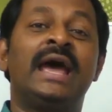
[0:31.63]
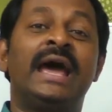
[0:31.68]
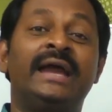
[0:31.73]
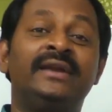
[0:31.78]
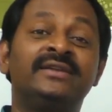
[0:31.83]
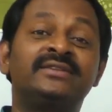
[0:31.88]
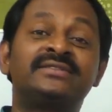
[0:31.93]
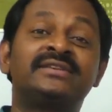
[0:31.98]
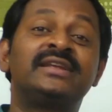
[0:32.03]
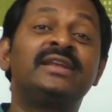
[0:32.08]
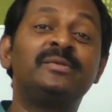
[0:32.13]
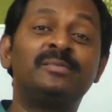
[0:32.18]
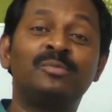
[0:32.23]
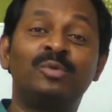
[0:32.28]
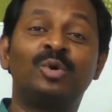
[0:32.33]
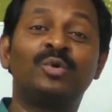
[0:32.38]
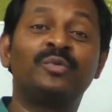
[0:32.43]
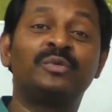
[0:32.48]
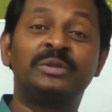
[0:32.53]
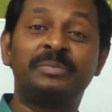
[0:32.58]
and still
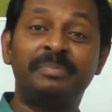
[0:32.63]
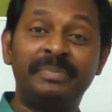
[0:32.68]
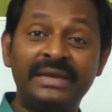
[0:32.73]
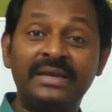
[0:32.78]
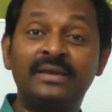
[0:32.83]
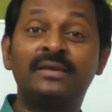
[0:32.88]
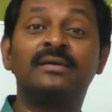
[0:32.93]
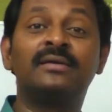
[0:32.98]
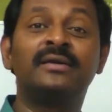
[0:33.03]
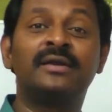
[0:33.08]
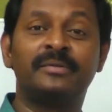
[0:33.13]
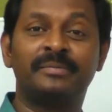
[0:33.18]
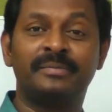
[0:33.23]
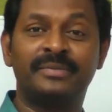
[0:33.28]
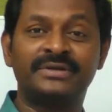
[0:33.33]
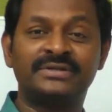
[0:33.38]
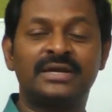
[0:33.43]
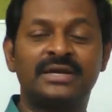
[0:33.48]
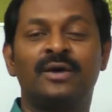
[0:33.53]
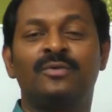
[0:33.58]
more with bigger
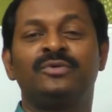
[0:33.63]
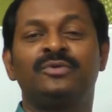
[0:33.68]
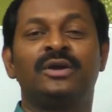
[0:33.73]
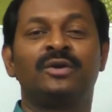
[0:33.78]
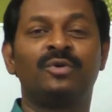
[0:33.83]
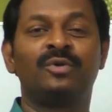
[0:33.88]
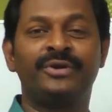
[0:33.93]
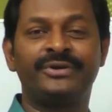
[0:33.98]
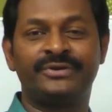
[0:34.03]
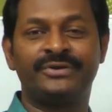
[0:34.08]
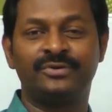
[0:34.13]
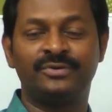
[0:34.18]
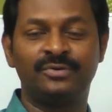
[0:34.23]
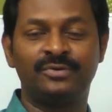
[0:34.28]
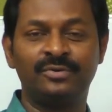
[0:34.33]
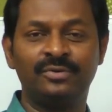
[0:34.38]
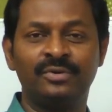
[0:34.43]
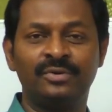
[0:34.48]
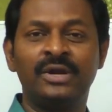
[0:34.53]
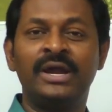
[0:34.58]
numbers how we are going to
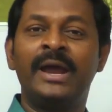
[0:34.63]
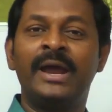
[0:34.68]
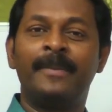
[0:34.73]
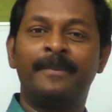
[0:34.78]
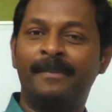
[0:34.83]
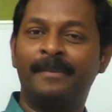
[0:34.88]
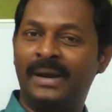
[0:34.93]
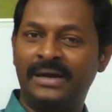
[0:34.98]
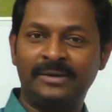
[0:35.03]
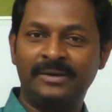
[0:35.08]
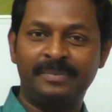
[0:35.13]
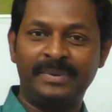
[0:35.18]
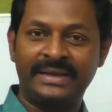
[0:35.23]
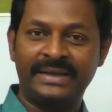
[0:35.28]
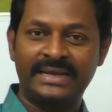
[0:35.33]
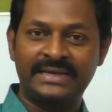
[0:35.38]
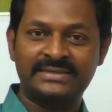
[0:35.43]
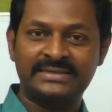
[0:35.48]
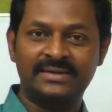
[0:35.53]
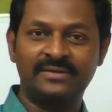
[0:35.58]
do
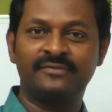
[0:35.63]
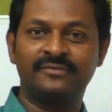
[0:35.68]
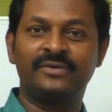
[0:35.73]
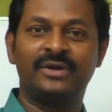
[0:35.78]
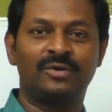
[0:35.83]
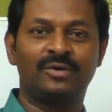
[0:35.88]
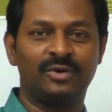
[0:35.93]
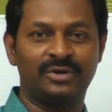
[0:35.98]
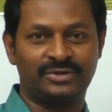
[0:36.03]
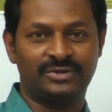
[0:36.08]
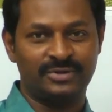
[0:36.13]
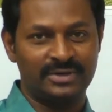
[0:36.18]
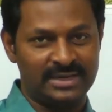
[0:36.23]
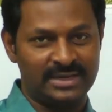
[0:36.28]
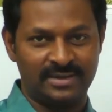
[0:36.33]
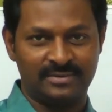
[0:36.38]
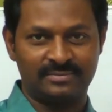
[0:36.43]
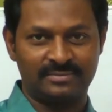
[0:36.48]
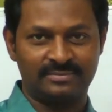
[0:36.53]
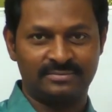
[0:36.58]
multiplication we are going to
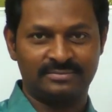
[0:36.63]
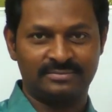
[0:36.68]
learn.